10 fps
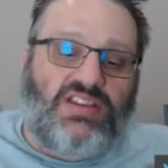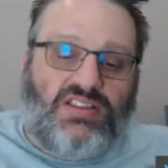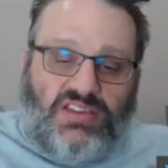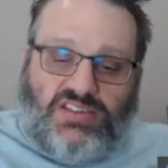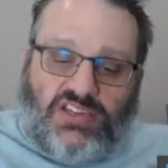
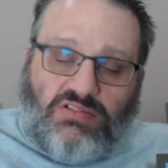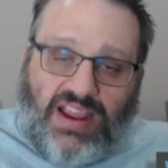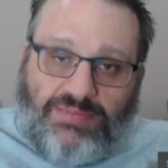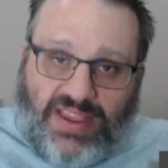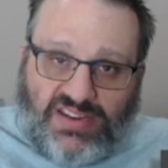This is
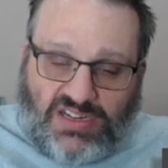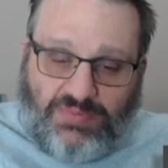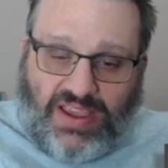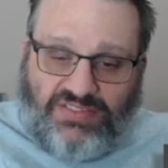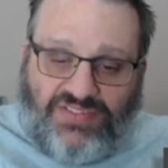Grandmaster
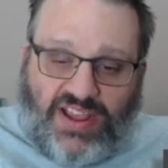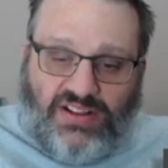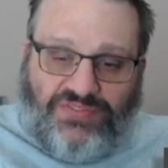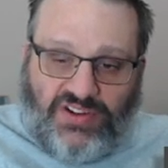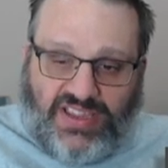Ben
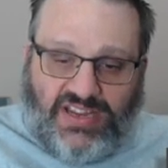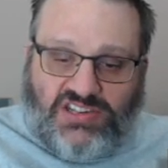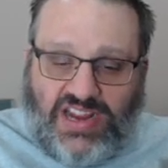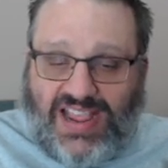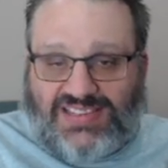Finegold for Kid
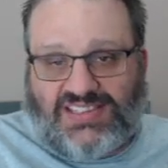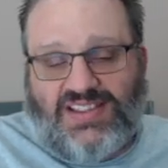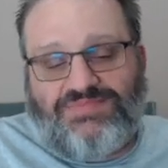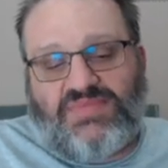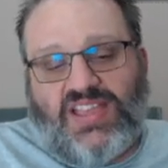Chess.
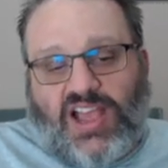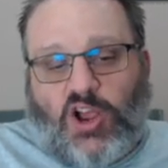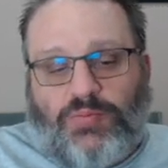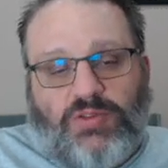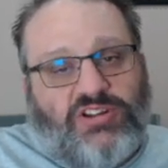I
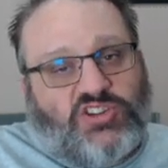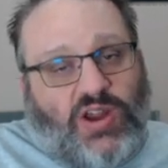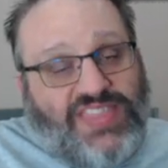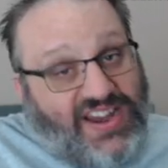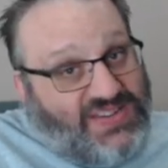hope you
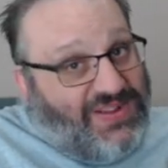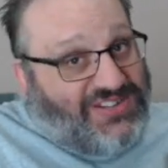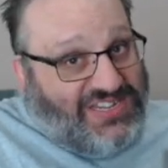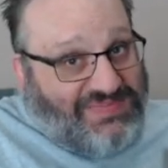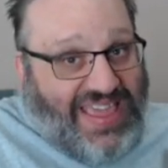enjoyed that as much
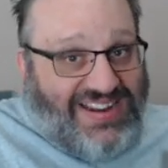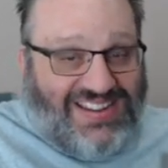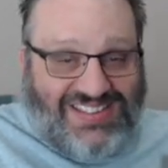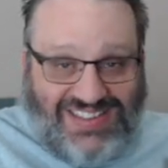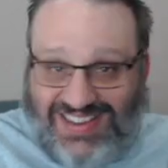as
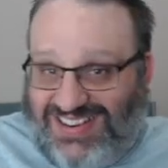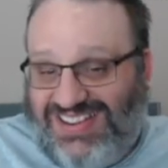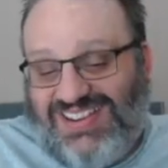Magnus did.